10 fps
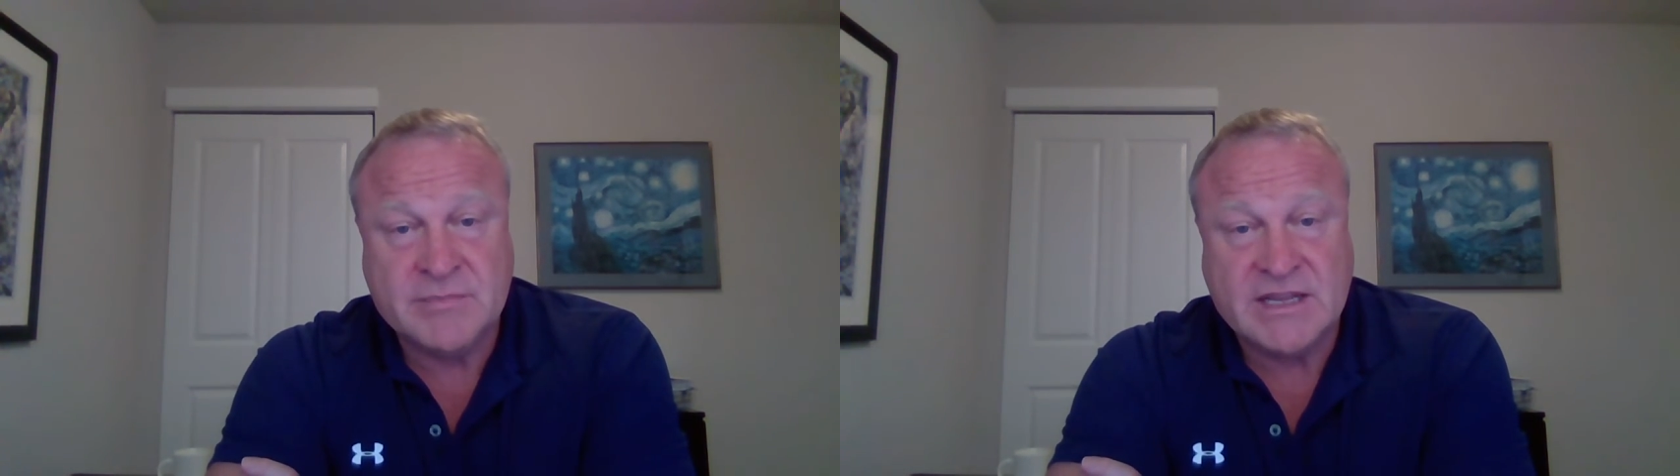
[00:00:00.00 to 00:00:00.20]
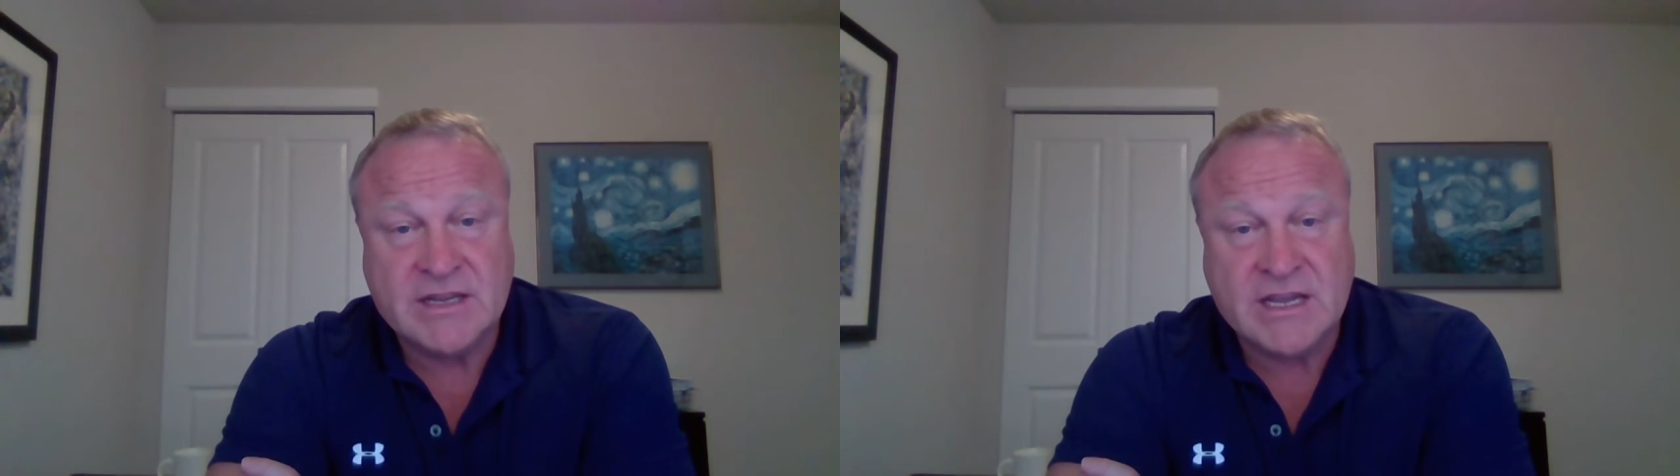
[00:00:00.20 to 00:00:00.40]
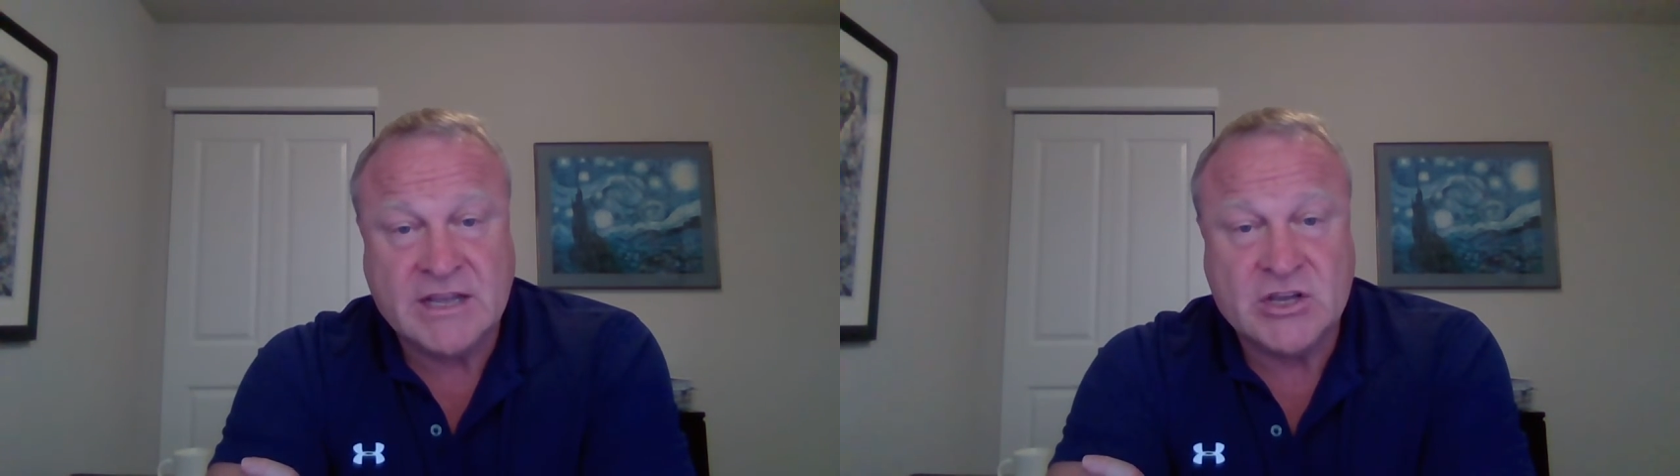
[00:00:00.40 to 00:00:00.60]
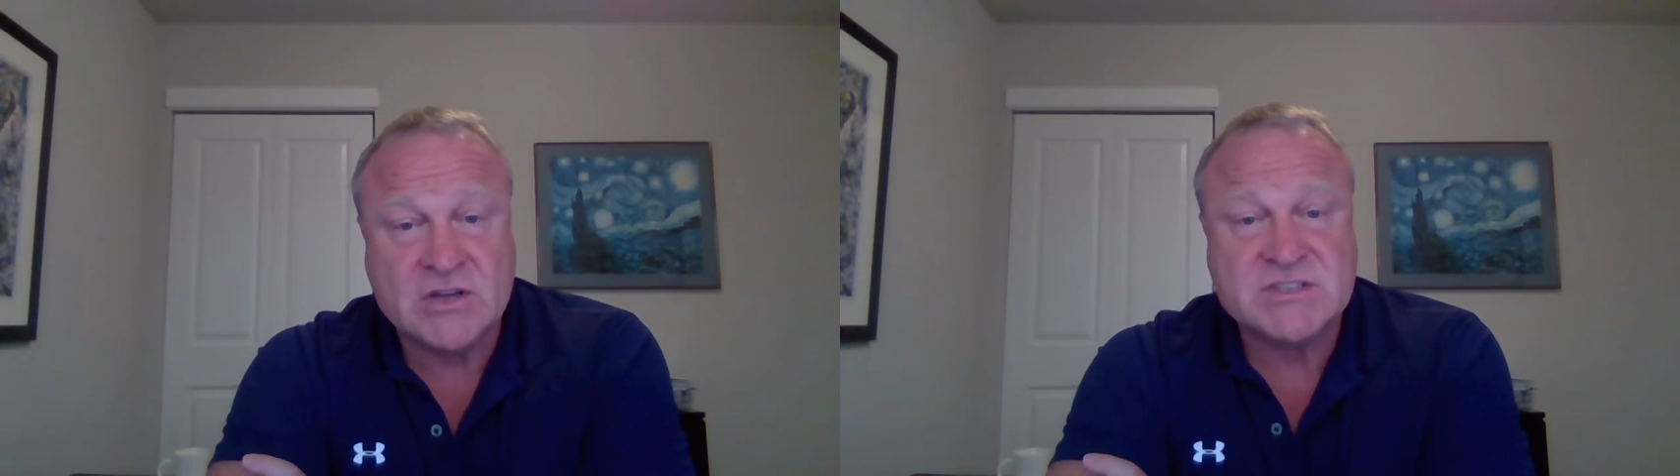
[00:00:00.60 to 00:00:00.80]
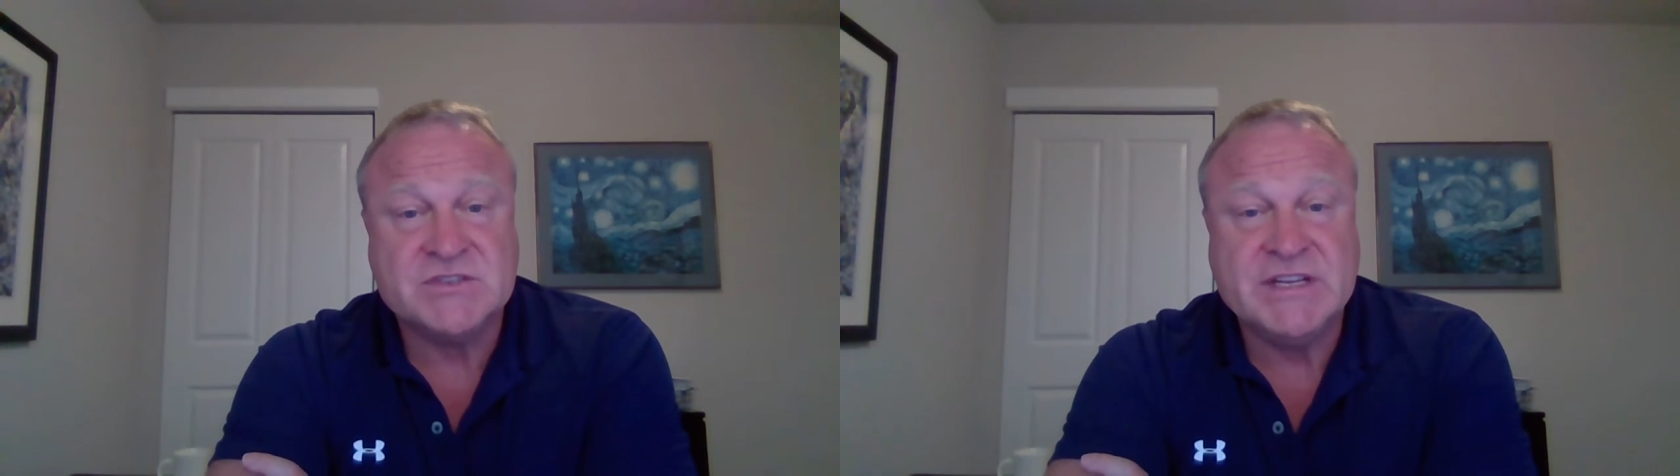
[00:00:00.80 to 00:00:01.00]
but you
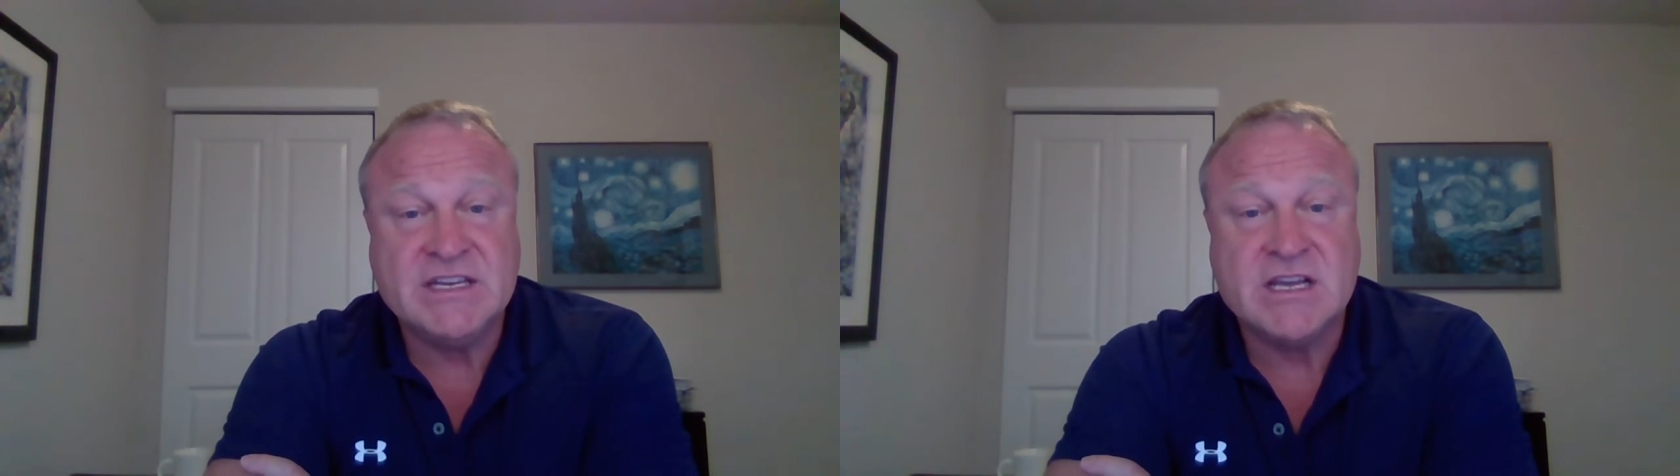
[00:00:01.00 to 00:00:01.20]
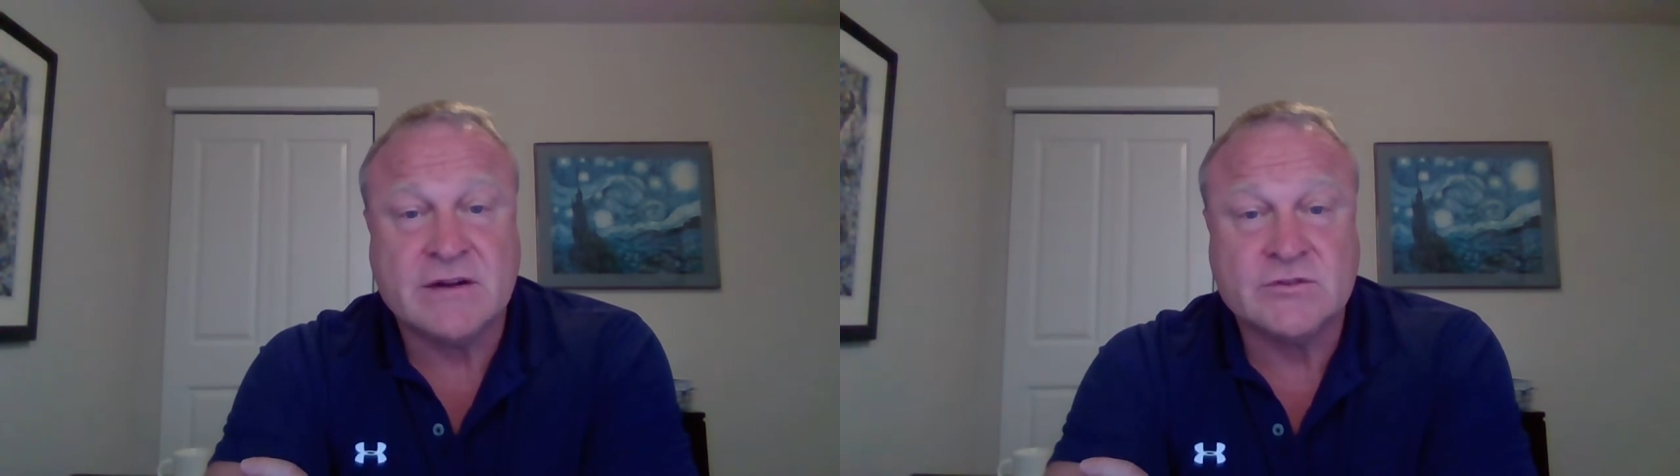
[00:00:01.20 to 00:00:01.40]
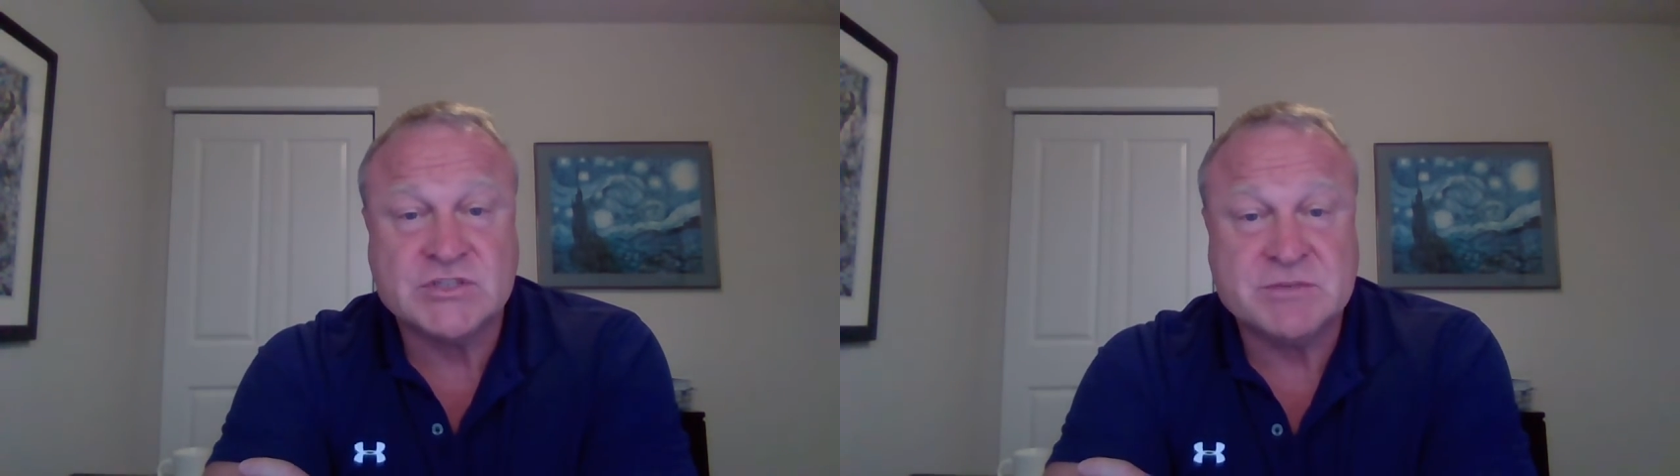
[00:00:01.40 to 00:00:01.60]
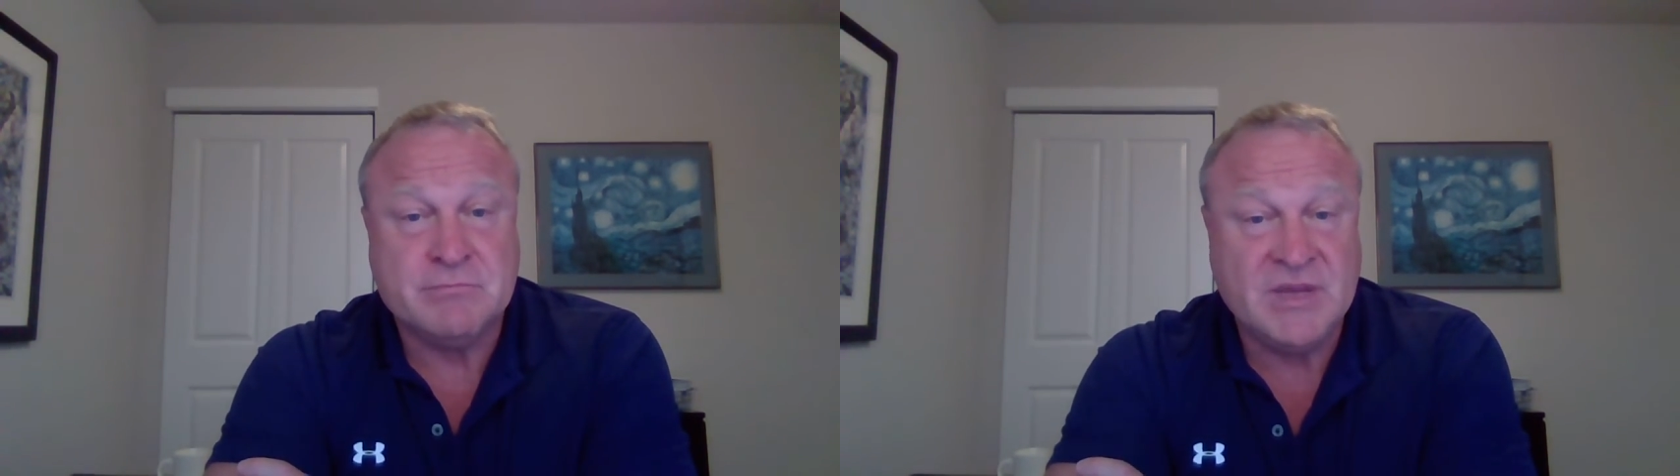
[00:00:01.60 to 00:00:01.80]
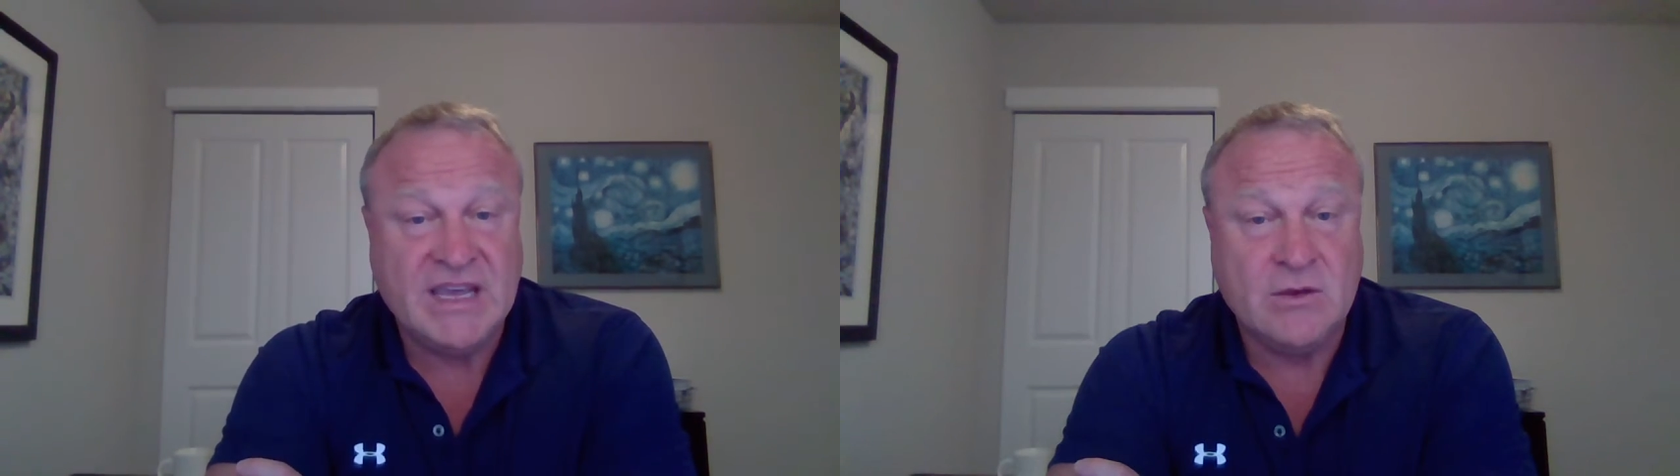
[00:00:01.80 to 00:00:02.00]
also need coverage
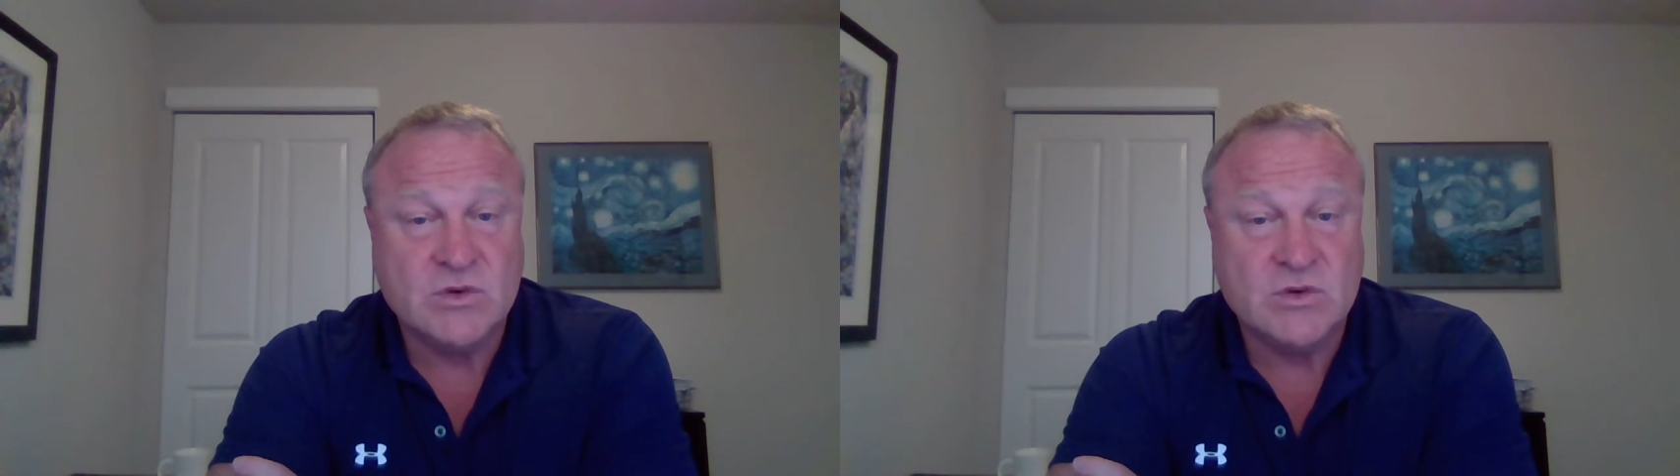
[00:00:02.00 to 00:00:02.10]
B,